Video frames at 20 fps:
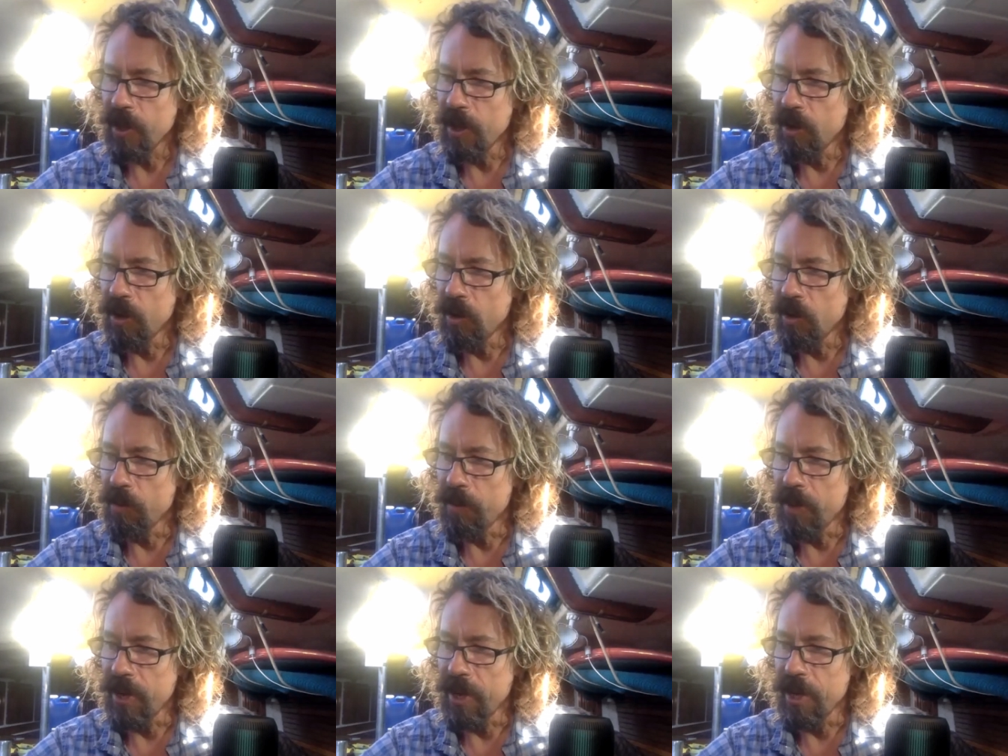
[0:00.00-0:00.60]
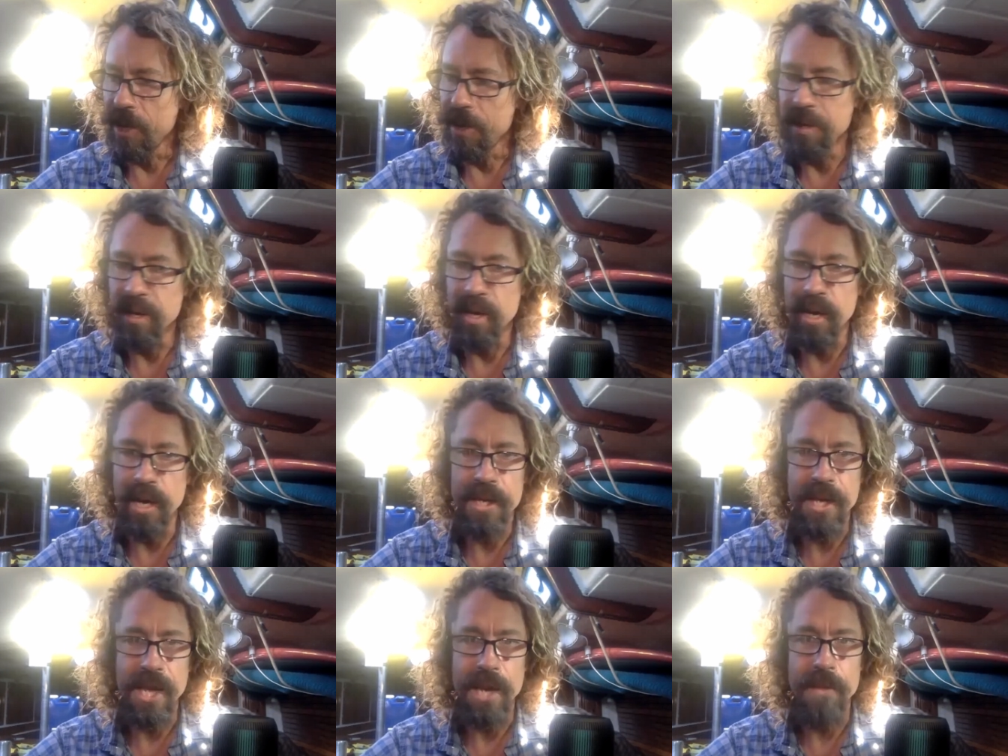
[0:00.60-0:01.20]
um, and uh,
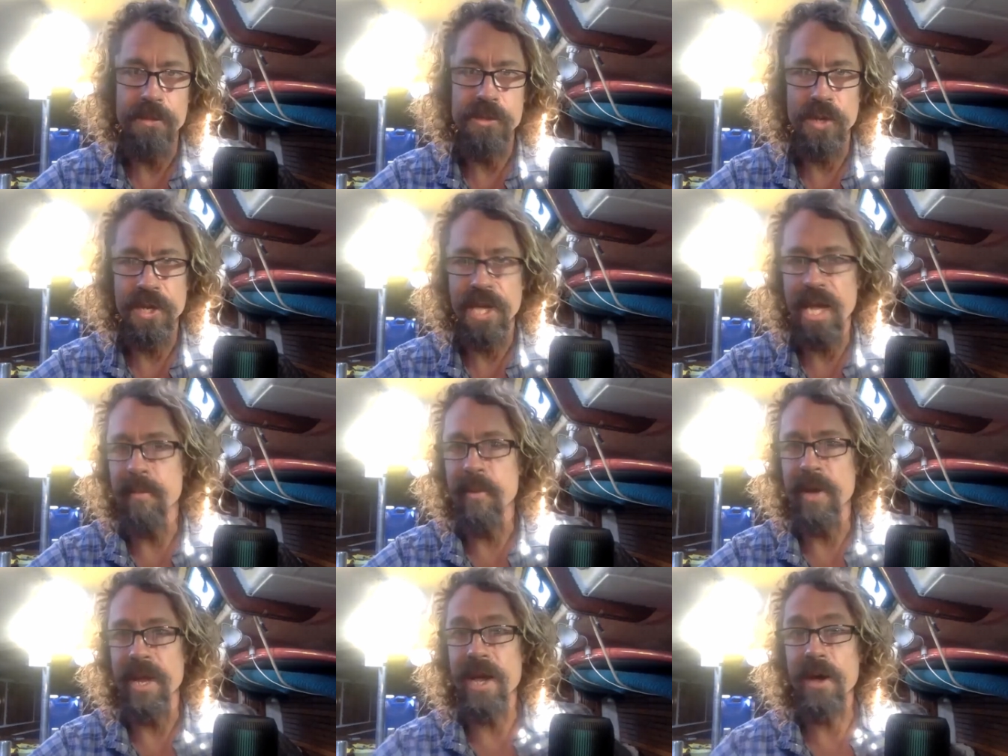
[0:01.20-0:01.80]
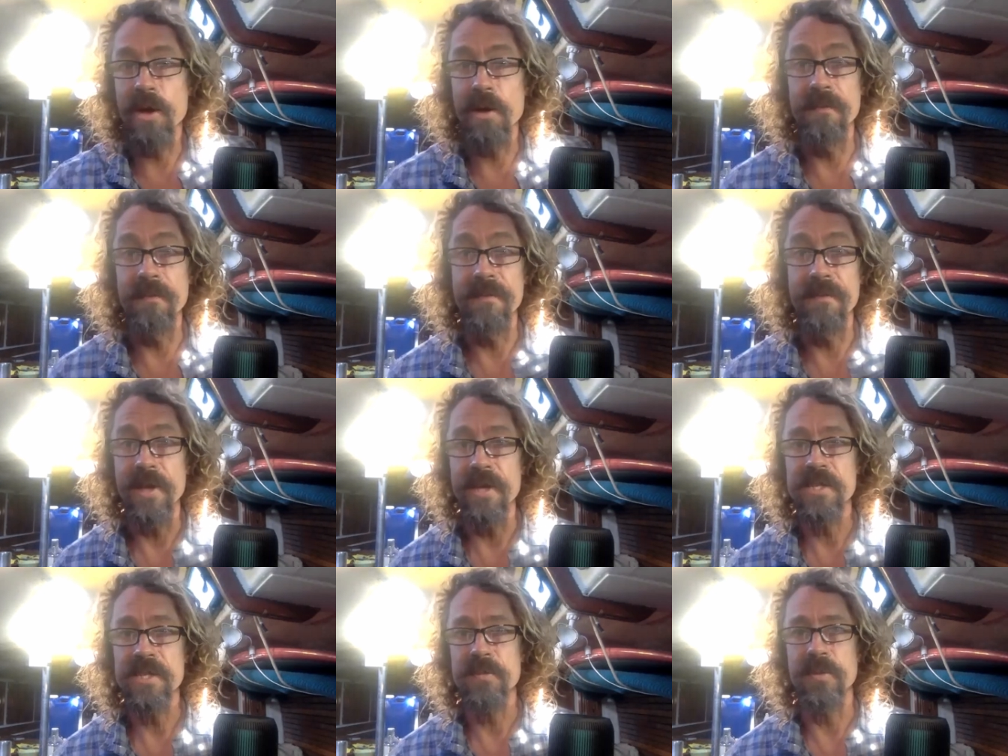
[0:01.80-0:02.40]
I came, so I came right out on
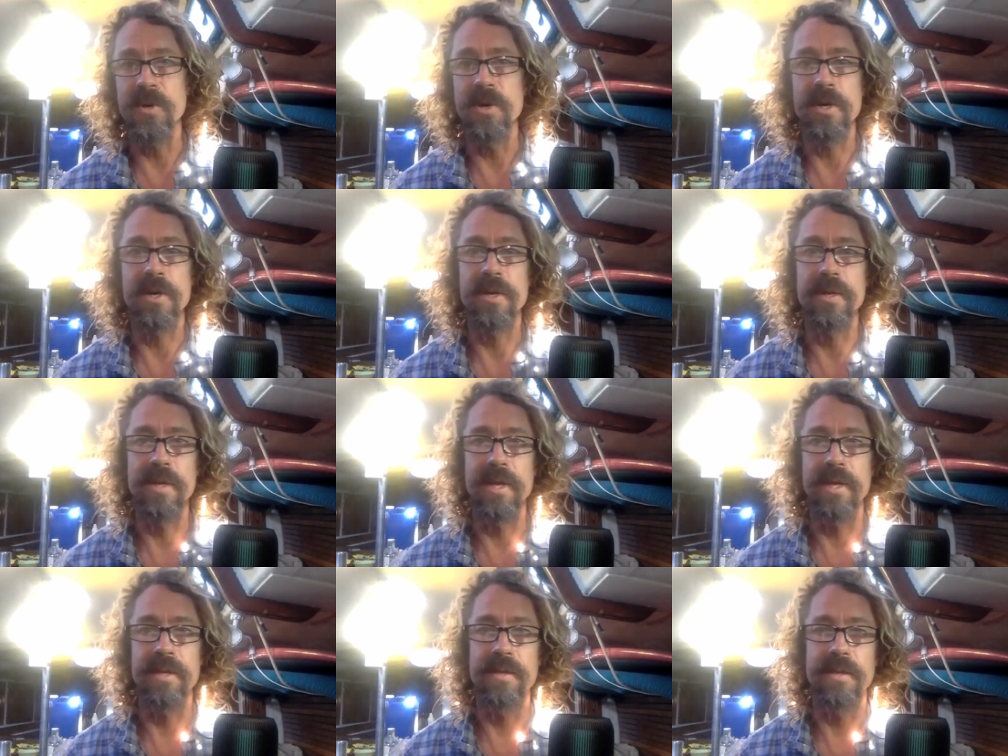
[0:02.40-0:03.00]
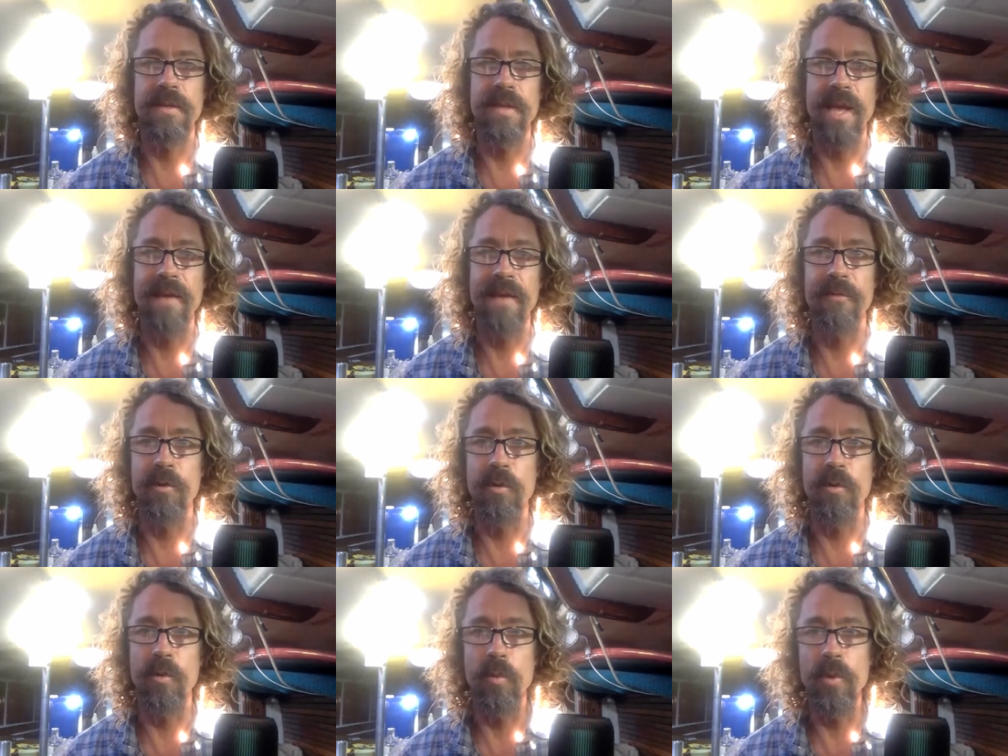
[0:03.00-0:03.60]
Facebook, and, and
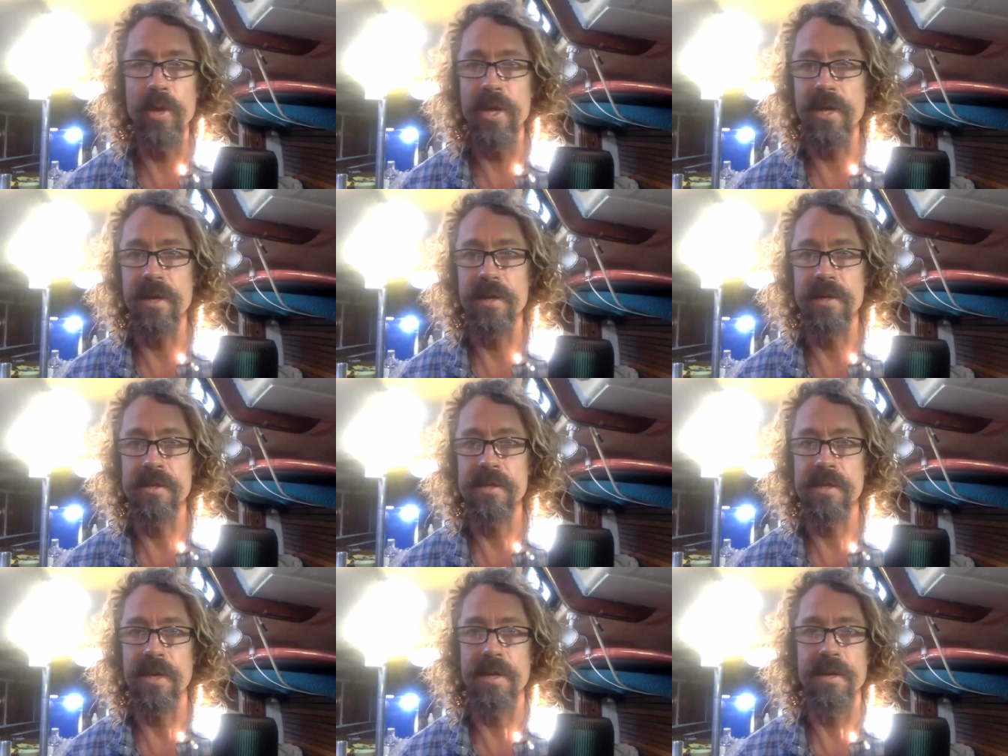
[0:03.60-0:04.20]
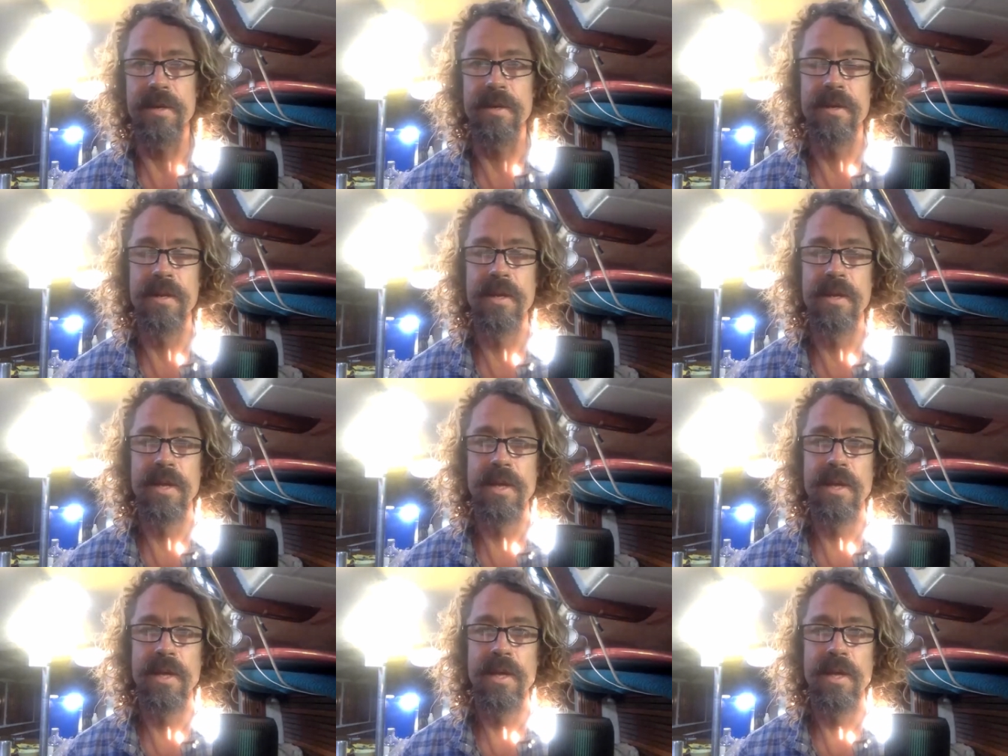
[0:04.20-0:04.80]
after a week, and said,
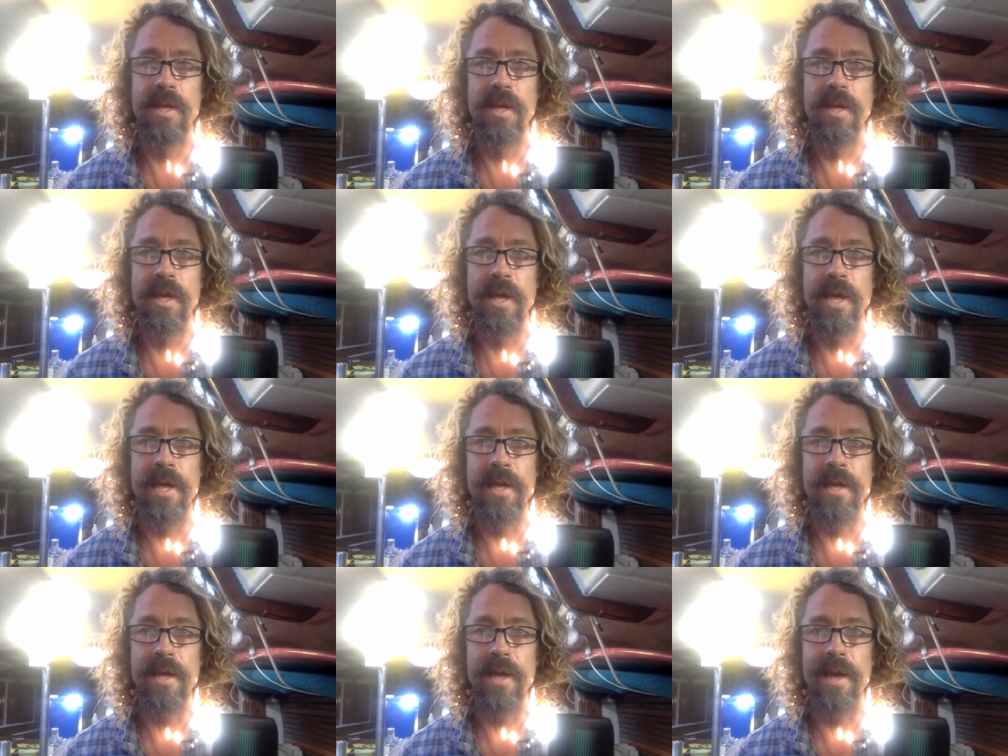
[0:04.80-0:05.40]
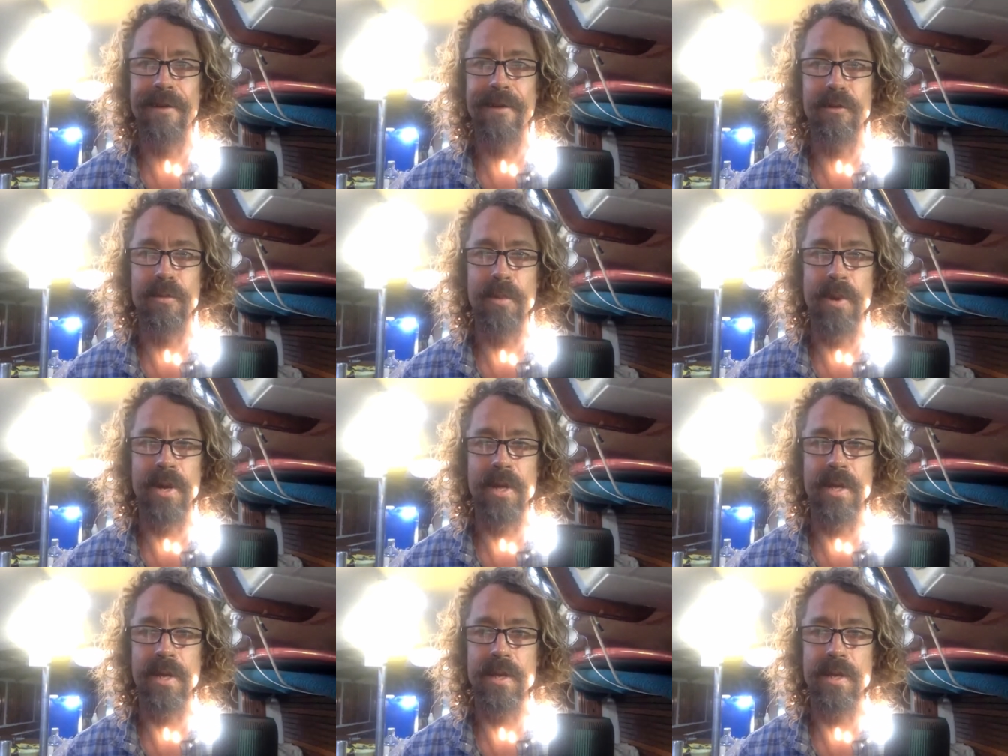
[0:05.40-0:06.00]
"Hey, hey,
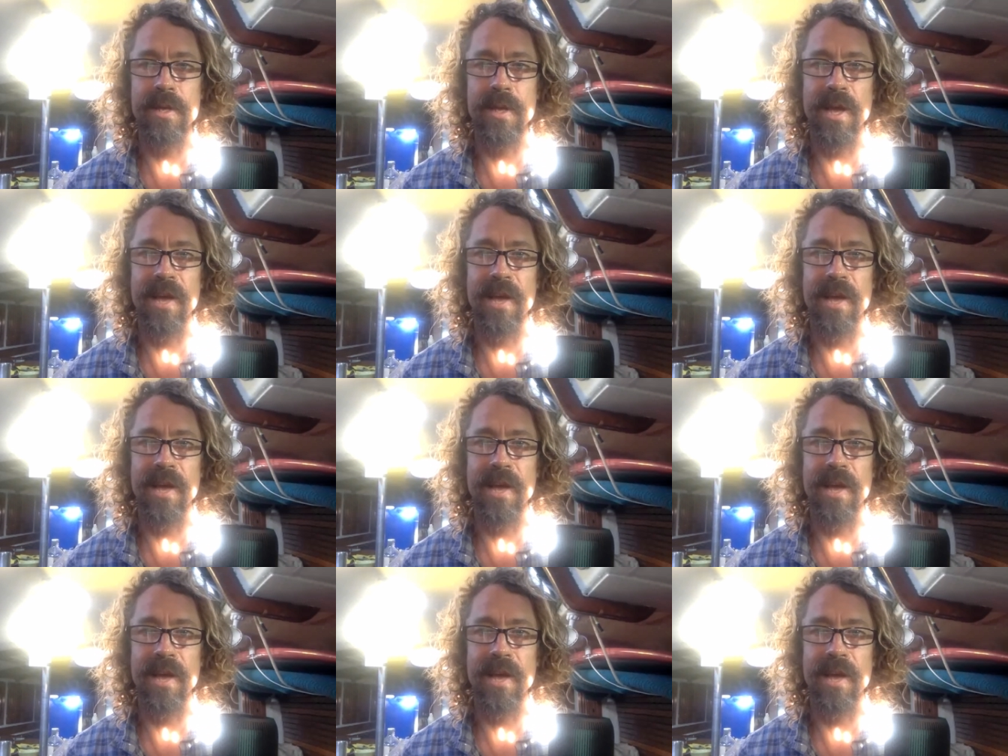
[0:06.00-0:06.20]
everybody!